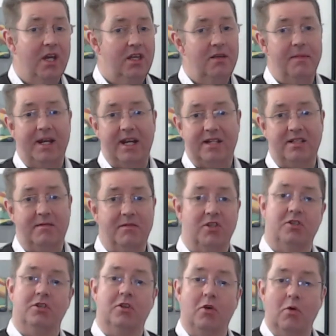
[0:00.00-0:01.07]
You might ask them to
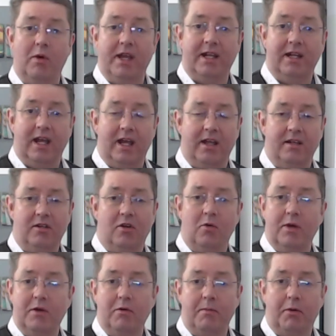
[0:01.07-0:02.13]
just go in and go
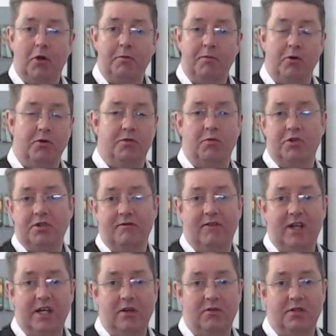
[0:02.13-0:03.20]
into a blog post, watch a
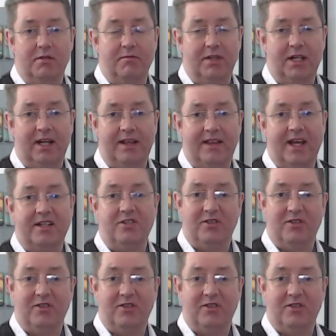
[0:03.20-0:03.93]
video, something like that.